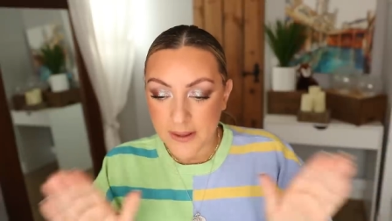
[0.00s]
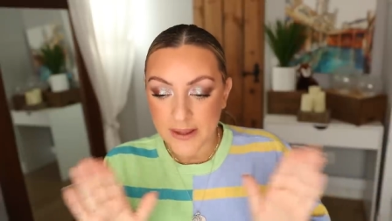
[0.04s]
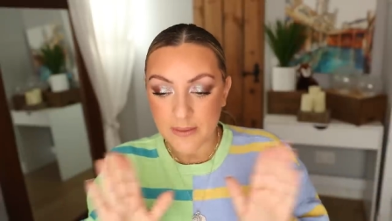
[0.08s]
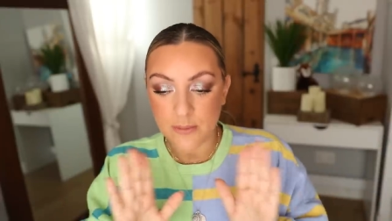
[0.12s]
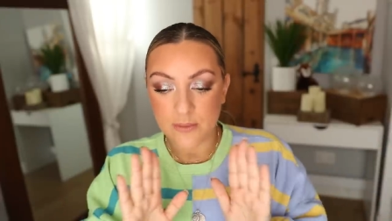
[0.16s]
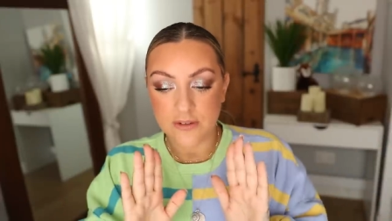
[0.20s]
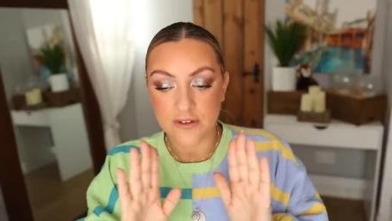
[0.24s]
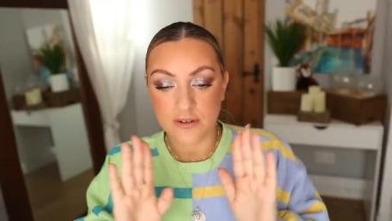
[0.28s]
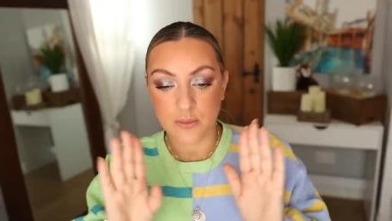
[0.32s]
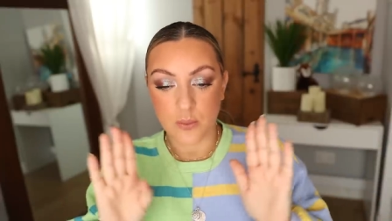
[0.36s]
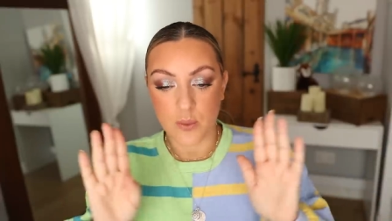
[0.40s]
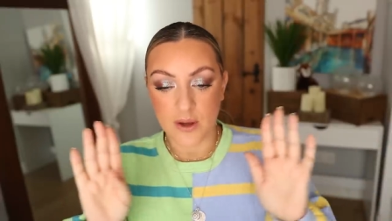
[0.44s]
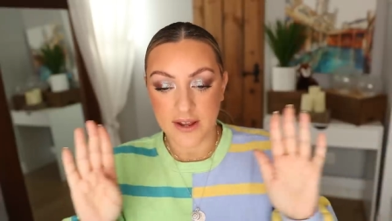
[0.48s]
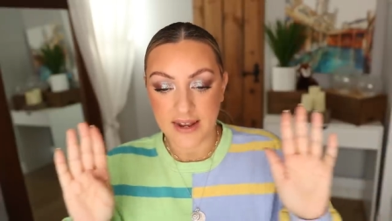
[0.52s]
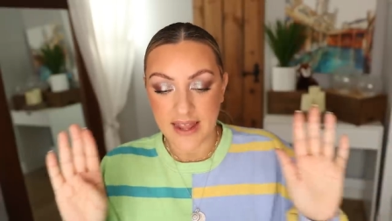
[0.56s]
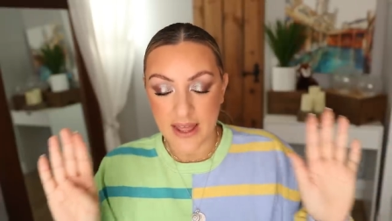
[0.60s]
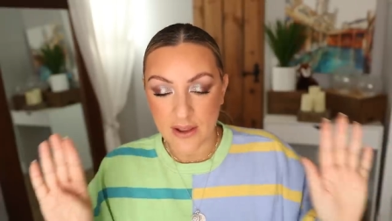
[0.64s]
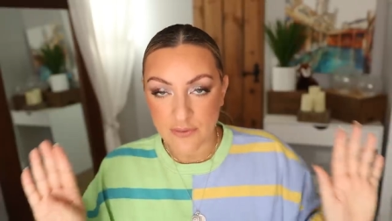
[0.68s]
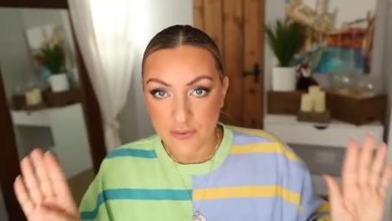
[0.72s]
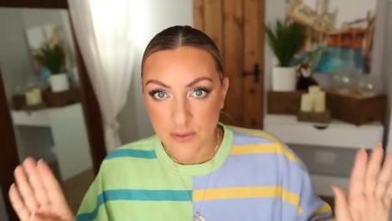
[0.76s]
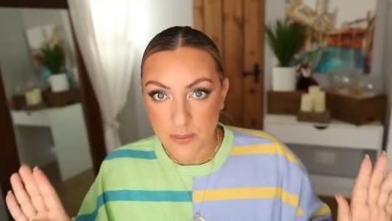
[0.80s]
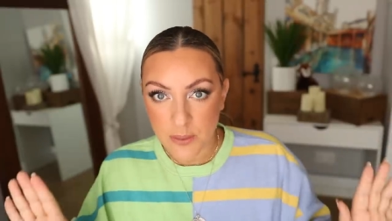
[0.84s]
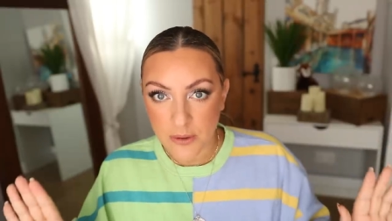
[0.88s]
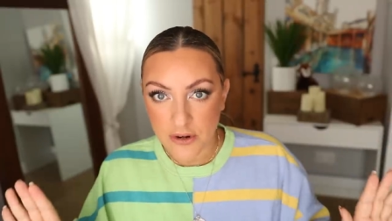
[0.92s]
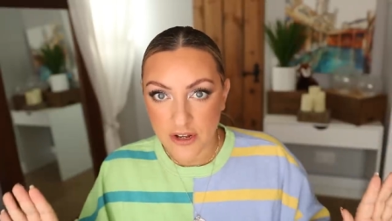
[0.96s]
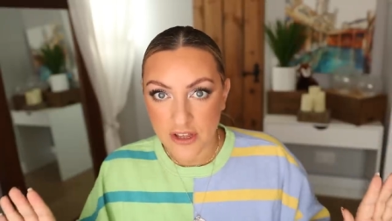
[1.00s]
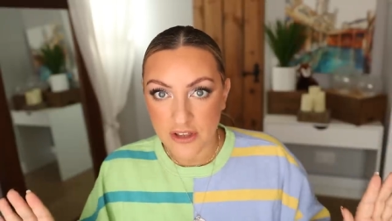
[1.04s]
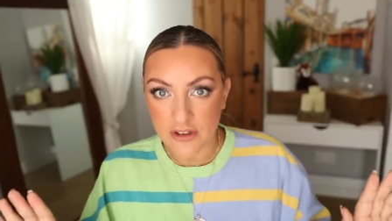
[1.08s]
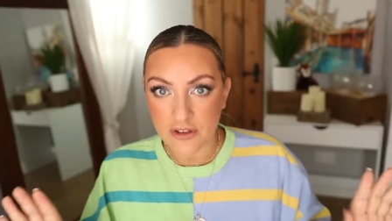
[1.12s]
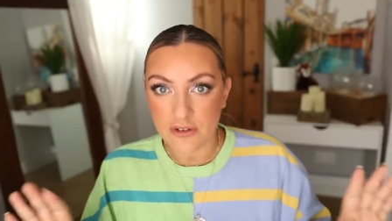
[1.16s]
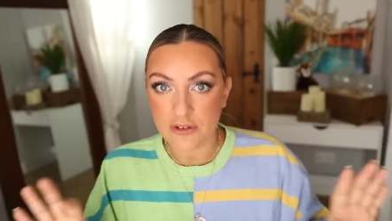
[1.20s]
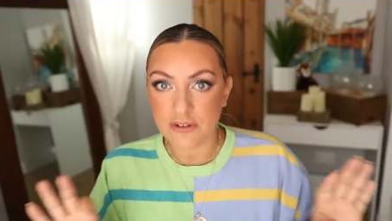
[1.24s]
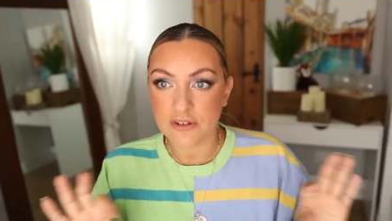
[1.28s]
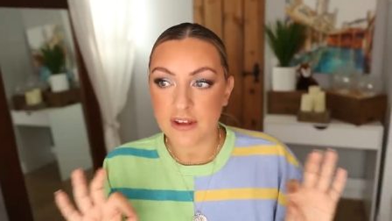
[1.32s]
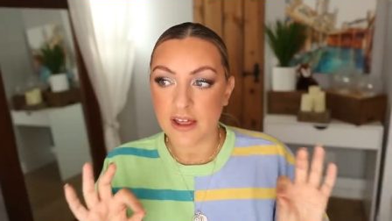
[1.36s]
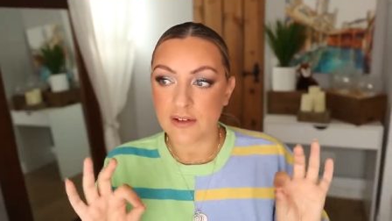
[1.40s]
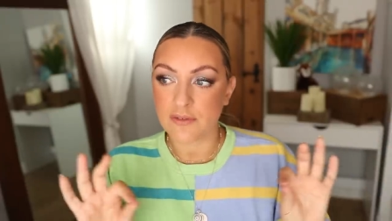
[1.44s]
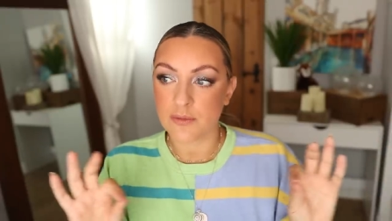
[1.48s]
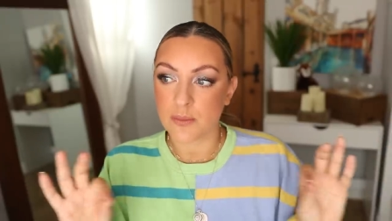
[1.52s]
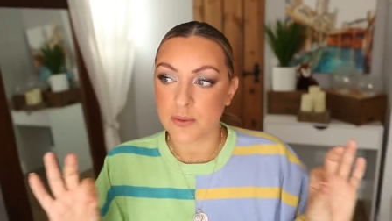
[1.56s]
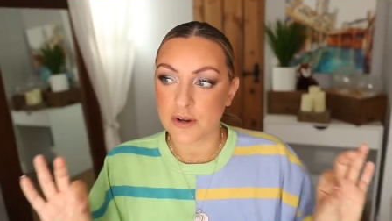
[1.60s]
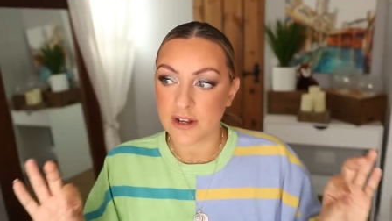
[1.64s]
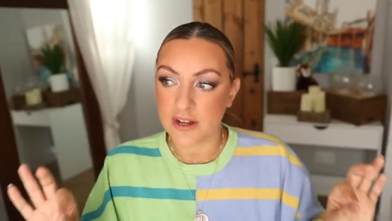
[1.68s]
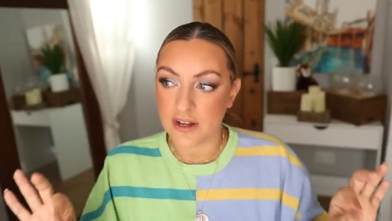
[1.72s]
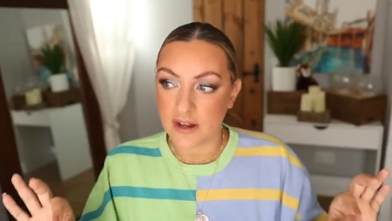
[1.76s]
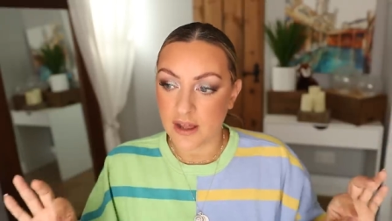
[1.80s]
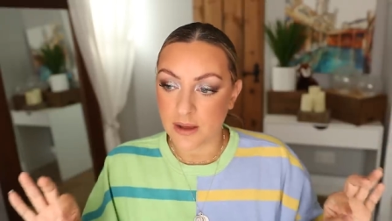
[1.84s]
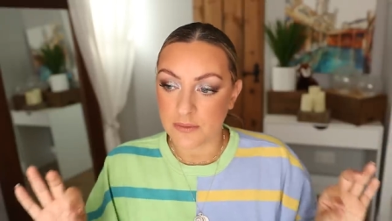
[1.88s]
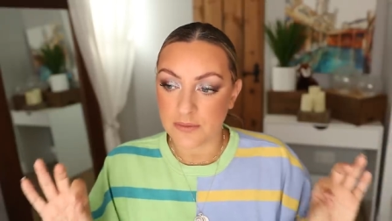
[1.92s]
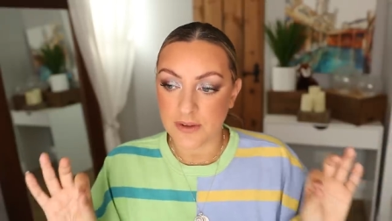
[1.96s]
It was the one everybody used,
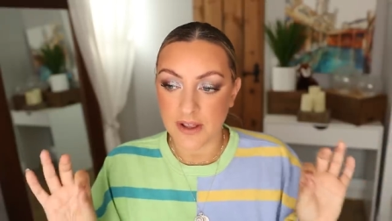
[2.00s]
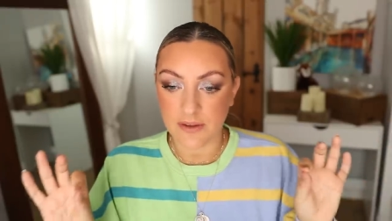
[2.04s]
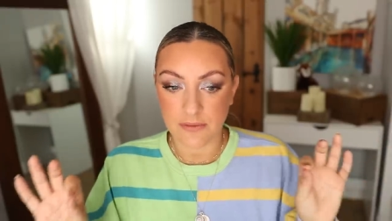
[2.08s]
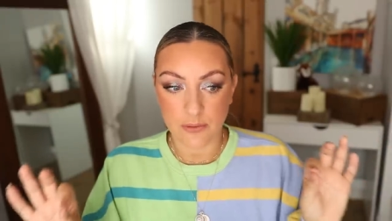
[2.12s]
everybody loved,